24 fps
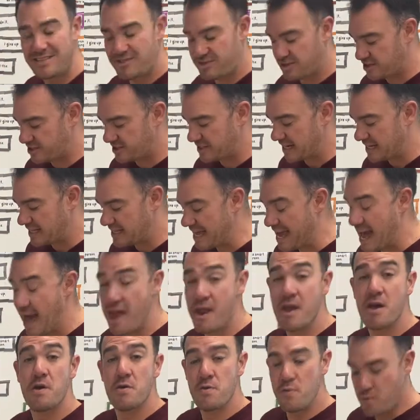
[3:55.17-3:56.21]
just like
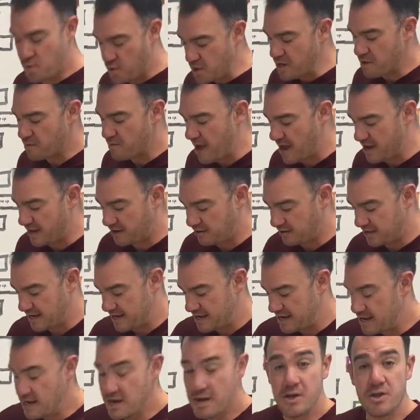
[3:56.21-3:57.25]
that, theoretically.
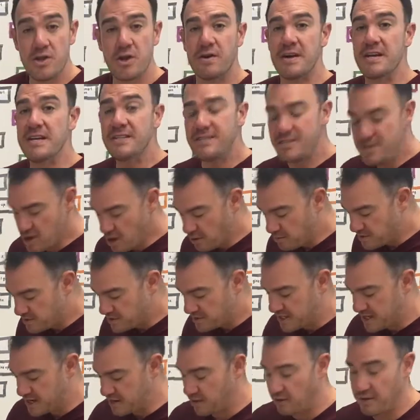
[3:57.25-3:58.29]
There is no
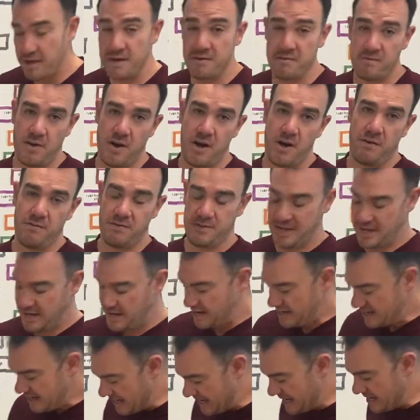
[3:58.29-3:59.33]
skill involved.
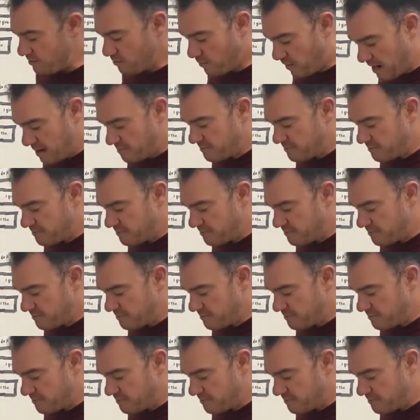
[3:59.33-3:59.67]
When I'm